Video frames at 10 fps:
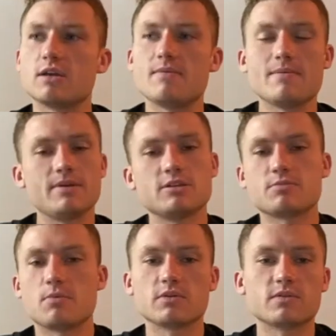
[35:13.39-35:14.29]
Like, you've been playing
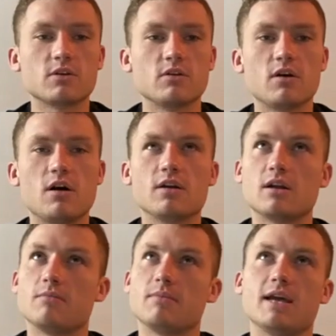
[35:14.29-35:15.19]
sports for so long. And
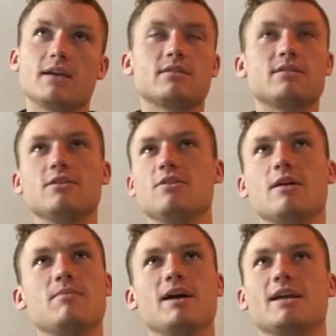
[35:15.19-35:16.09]
I'm like, dude,
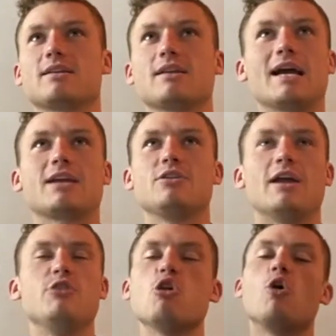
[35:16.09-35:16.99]
I
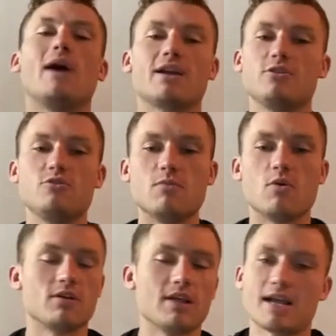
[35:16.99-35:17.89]
know I can do
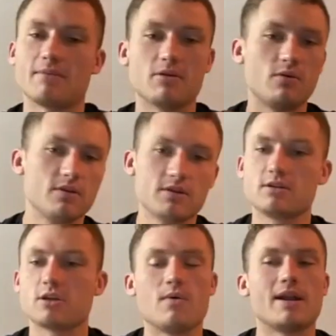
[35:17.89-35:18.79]
more. Like I'm going
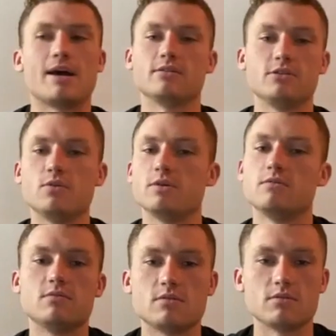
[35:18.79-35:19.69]
out and
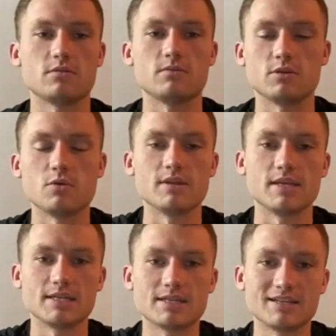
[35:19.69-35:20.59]
doing
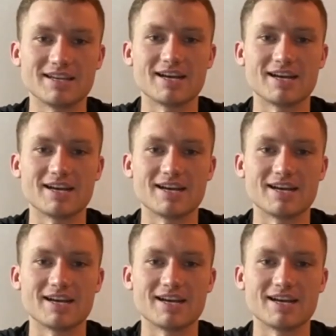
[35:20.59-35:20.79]
this. Yeah.